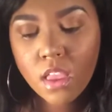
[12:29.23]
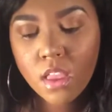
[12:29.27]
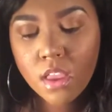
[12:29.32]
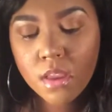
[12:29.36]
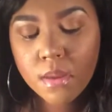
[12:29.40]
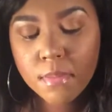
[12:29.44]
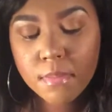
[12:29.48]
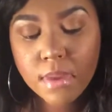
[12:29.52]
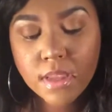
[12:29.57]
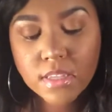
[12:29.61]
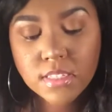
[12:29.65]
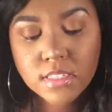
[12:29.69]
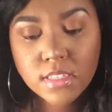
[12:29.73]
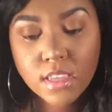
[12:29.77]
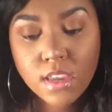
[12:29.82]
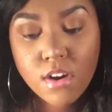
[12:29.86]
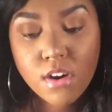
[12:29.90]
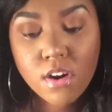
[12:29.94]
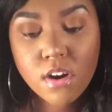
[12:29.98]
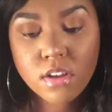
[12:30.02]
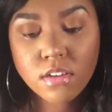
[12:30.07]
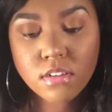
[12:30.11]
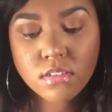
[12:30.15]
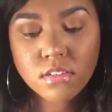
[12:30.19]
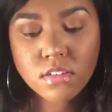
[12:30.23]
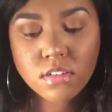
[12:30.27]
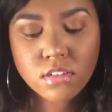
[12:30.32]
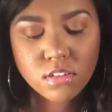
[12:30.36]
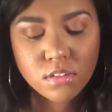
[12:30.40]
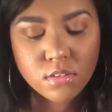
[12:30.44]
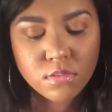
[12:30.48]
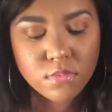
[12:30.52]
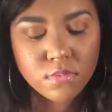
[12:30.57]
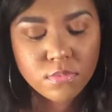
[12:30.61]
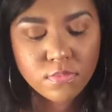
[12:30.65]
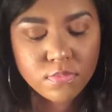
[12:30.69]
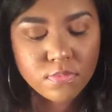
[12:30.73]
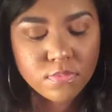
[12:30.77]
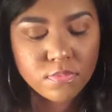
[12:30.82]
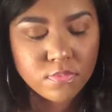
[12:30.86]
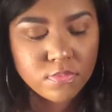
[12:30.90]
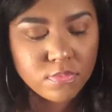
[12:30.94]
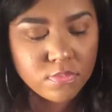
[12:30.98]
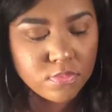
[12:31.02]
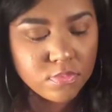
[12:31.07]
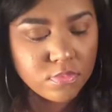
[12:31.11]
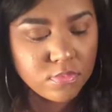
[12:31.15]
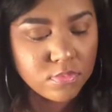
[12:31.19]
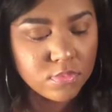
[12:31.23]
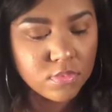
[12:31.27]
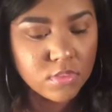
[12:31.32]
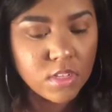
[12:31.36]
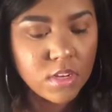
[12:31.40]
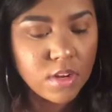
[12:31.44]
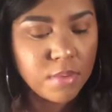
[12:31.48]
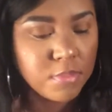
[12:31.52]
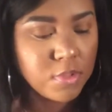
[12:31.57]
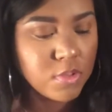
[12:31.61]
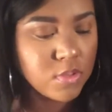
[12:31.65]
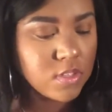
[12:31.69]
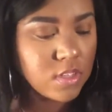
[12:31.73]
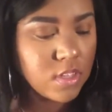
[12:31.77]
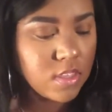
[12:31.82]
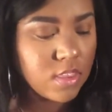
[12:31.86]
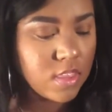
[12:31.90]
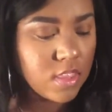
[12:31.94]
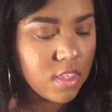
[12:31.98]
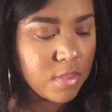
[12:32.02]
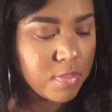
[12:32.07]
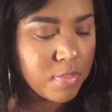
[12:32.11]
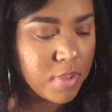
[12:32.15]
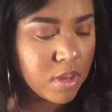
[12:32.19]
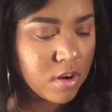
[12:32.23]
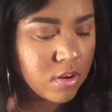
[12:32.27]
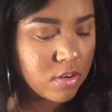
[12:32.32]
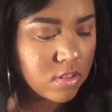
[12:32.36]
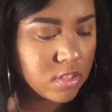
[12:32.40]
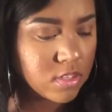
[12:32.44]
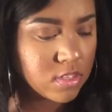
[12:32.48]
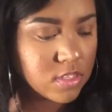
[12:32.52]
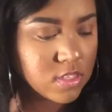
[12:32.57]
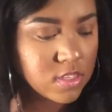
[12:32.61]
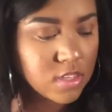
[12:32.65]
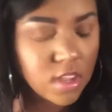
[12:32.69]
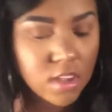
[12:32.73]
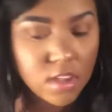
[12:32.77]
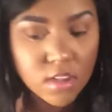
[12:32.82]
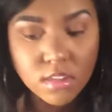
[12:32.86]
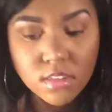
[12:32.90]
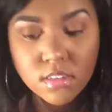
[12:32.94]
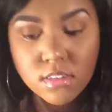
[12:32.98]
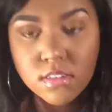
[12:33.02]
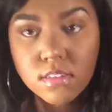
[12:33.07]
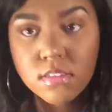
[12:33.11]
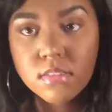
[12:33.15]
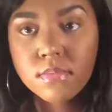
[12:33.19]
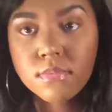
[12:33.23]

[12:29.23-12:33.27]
mascara to do. I'm using the Better Than Sex.